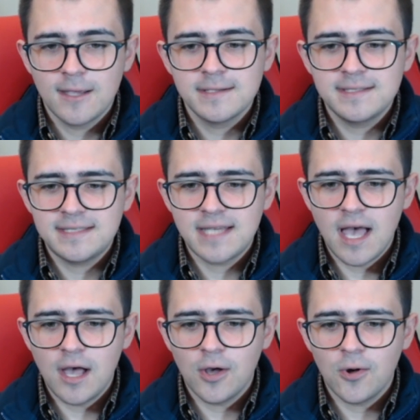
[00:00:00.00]

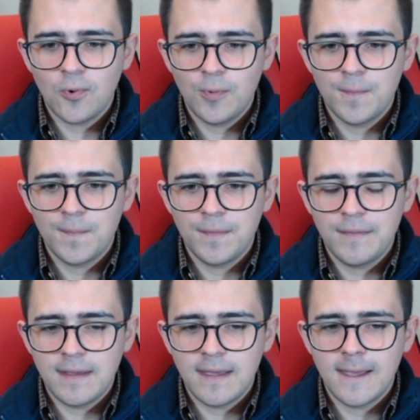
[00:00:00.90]
So
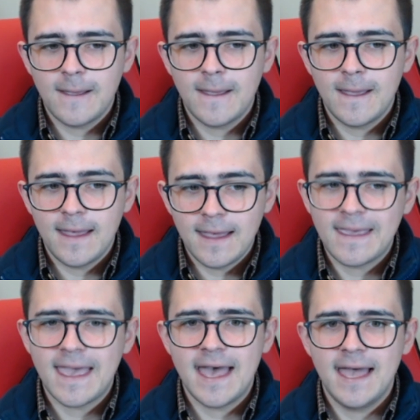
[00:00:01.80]

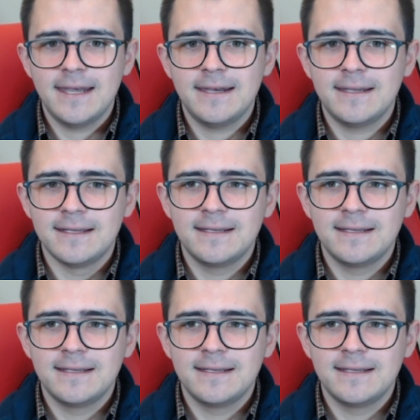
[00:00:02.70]
again,